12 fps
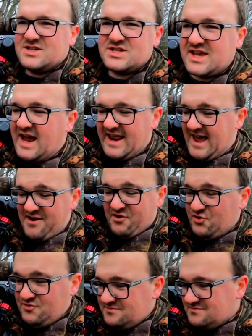Just scared a
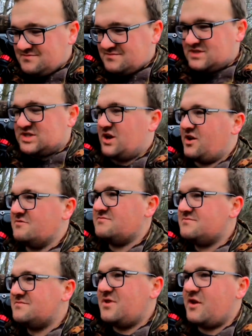heron, so
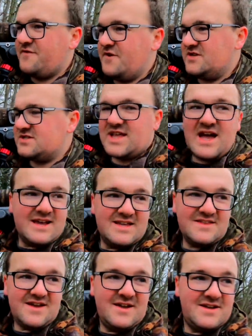no footage of that
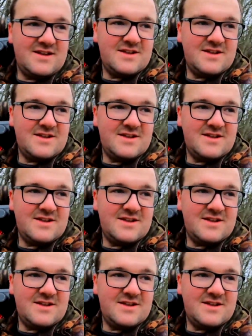either.